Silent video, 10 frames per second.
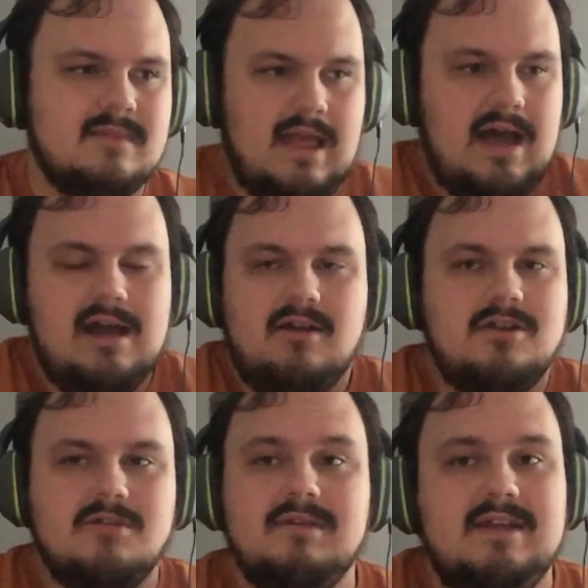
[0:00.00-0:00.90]
I don't
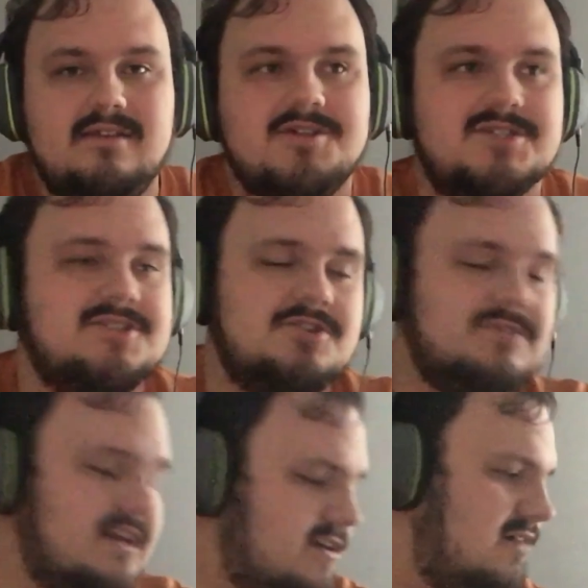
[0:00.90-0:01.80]
know, but he does it. It's a
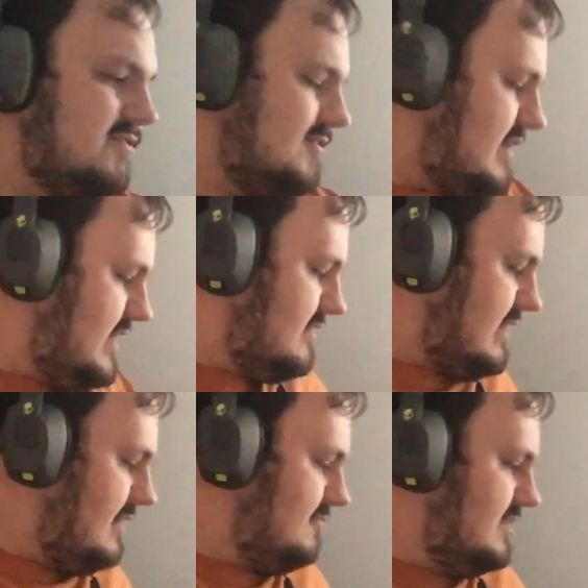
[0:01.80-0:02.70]
great cover.
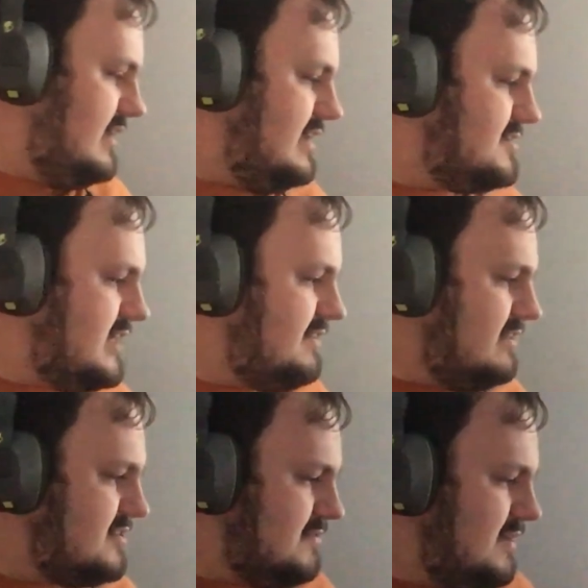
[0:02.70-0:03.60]
I really can't say anything
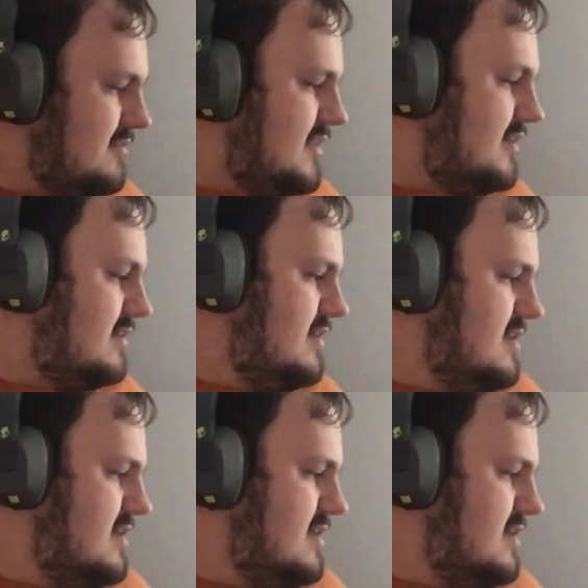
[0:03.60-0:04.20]
less about that.